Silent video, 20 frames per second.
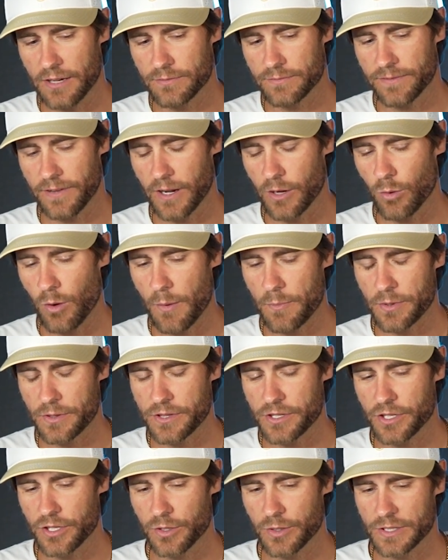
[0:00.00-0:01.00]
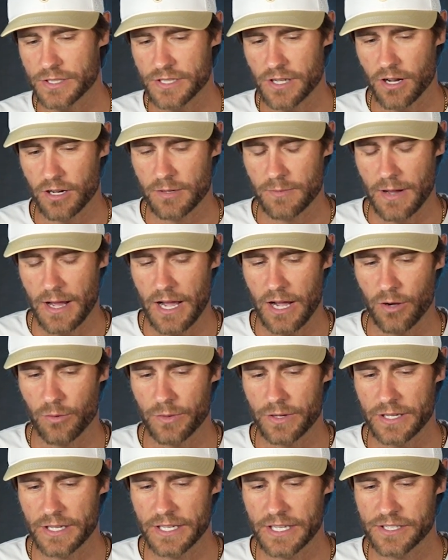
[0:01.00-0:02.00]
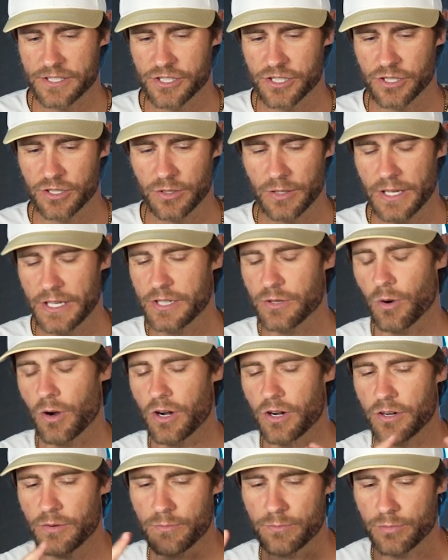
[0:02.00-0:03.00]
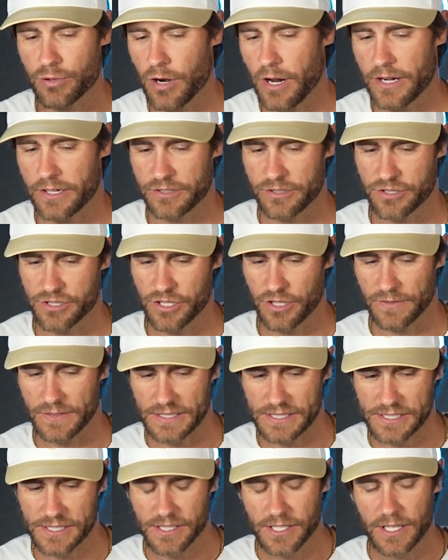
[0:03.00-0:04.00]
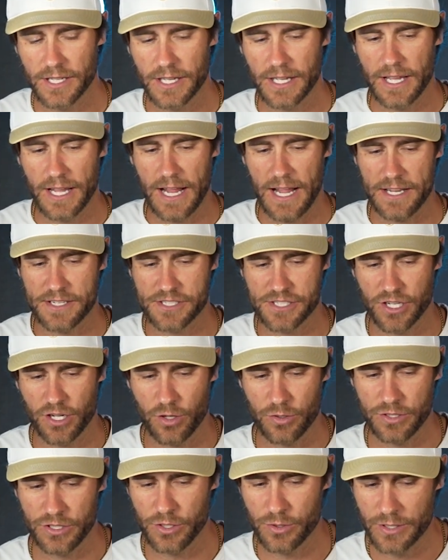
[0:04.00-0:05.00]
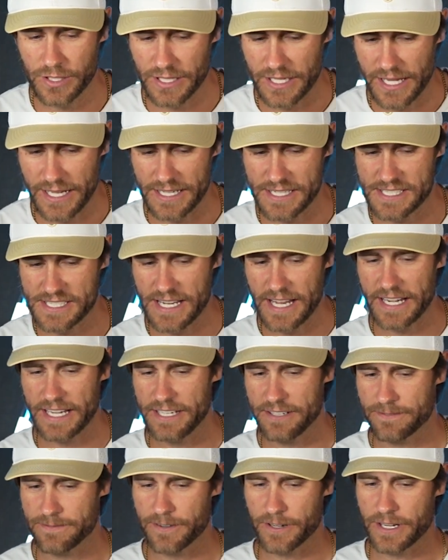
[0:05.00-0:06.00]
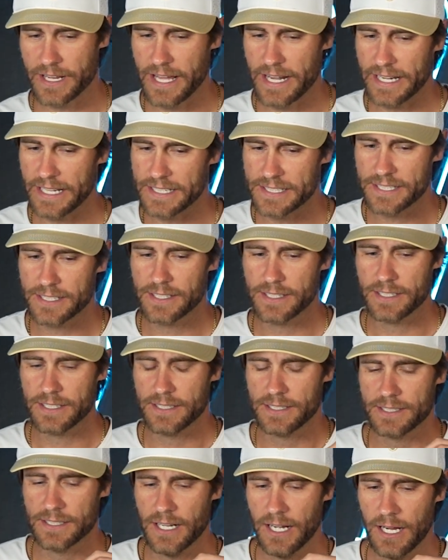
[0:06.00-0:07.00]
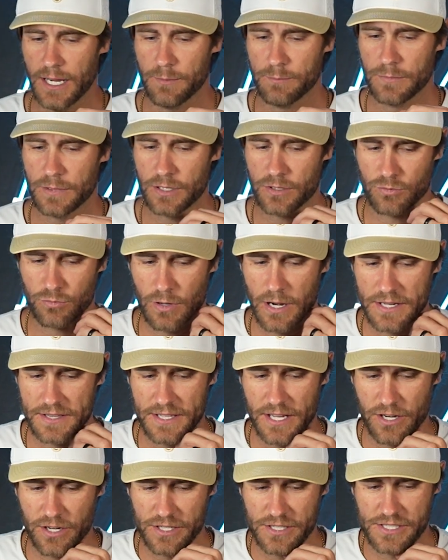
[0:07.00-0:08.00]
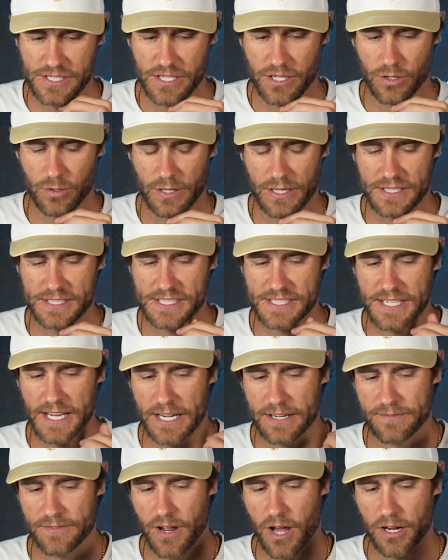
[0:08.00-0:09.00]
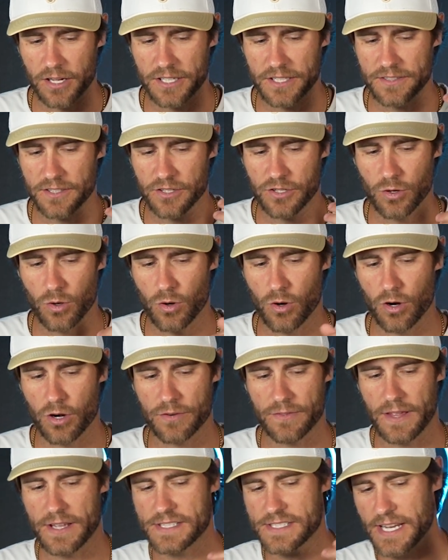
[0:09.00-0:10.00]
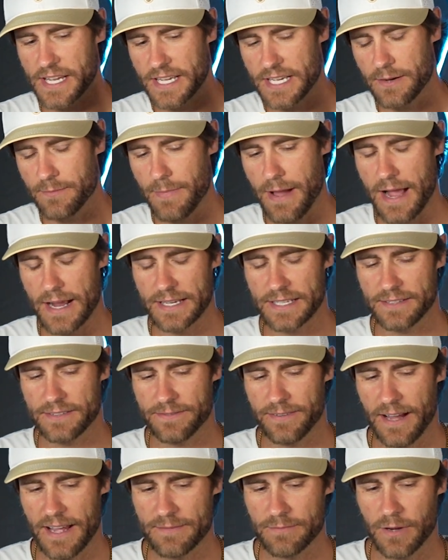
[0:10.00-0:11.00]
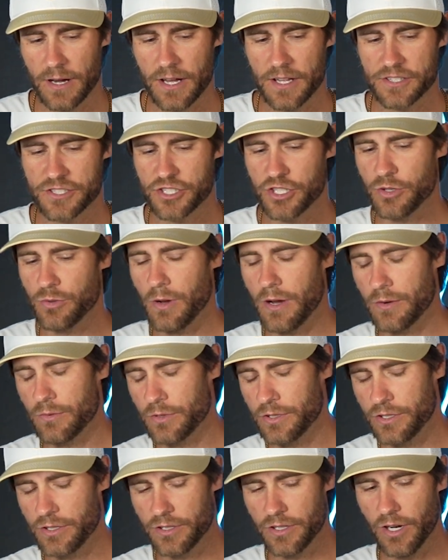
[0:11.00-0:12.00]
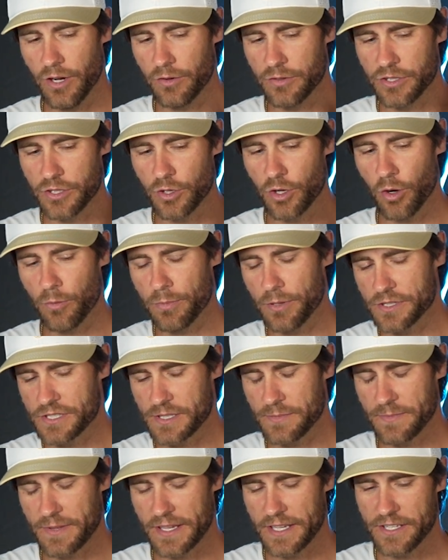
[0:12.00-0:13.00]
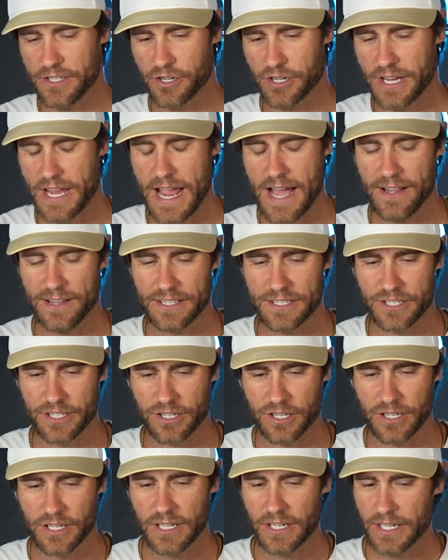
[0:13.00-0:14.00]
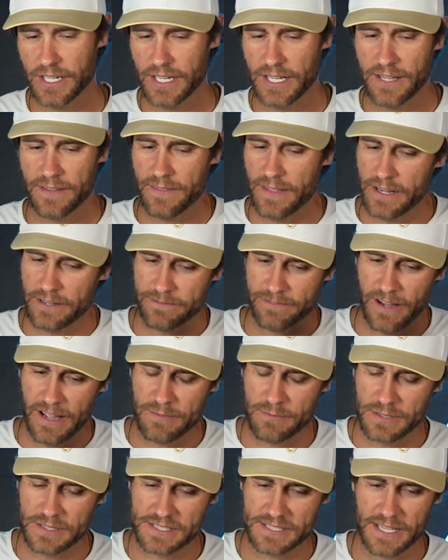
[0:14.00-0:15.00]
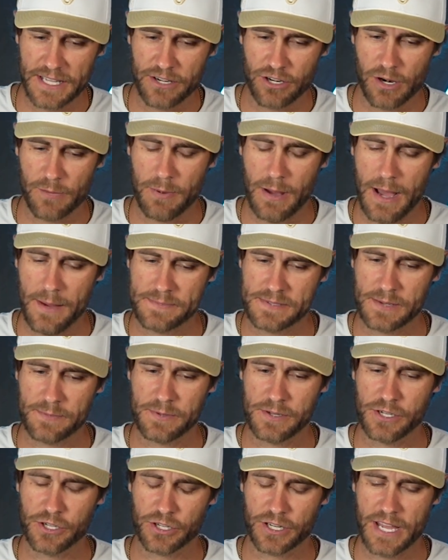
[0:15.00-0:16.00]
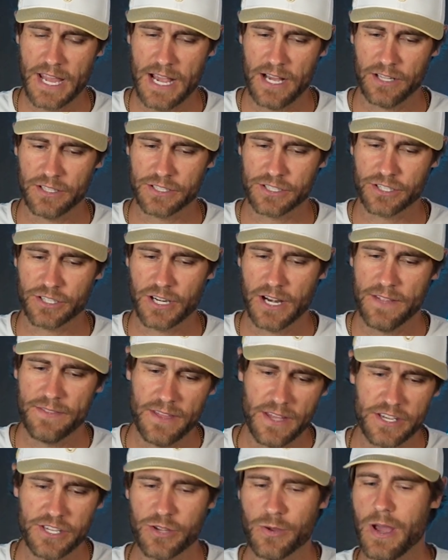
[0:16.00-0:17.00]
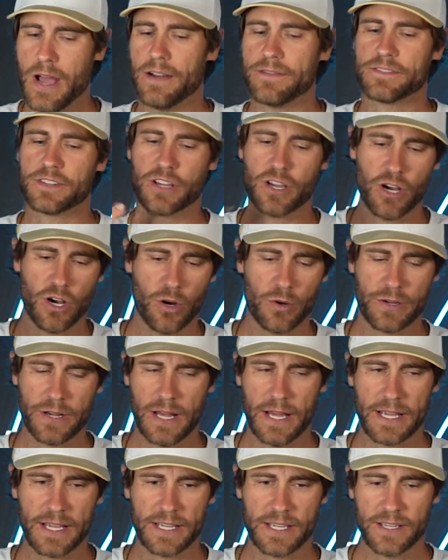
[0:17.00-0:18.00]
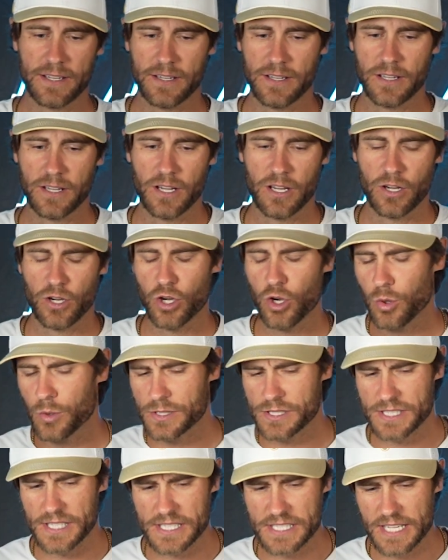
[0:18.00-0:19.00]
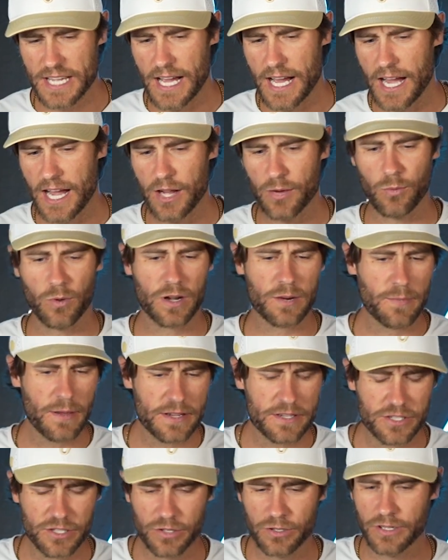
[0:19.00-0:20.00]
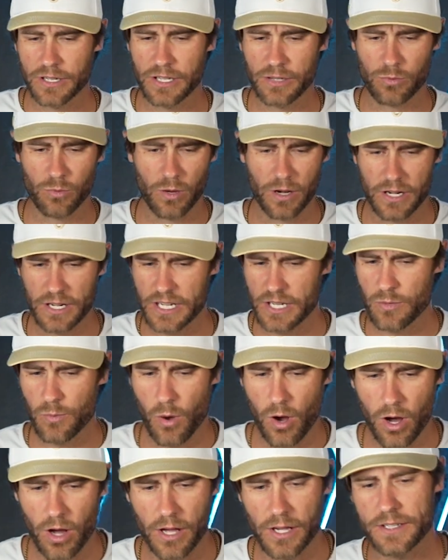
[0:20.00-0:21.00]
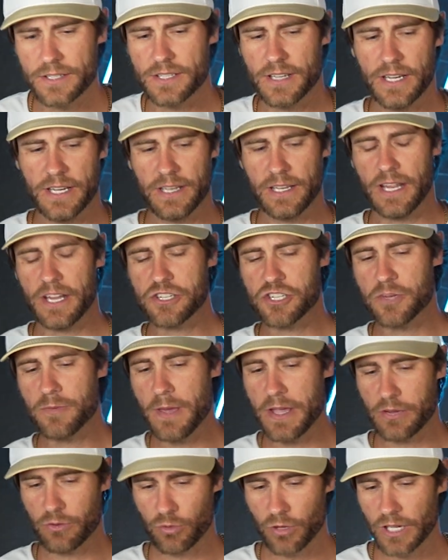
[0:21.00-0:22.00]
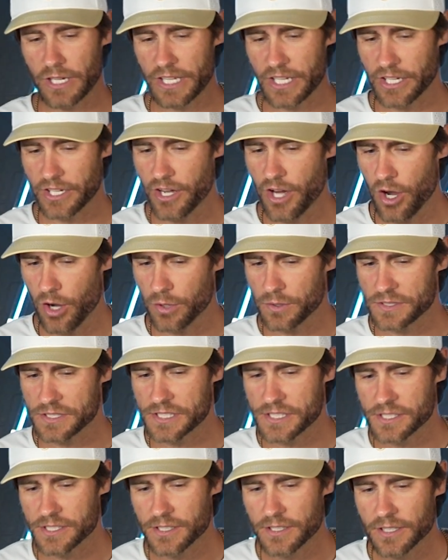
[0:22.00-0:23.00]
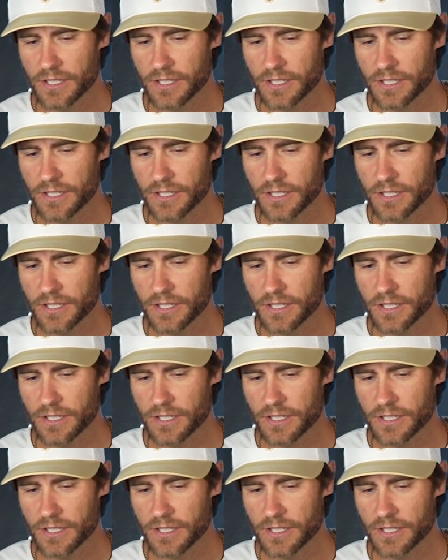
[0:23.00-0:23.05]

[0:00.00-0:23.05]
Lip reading: follow up with you and talk about how we can get you into our product or service. And so you can kind of set it and forget it right there. And so instead of knocking the door, they say come back in 5 months. You go put something in your calendar. Then 5 months later, it pops up in your calendar, and then you have to go and like, who is this guy? What am I doing? What did he want? And unless you make really good notes,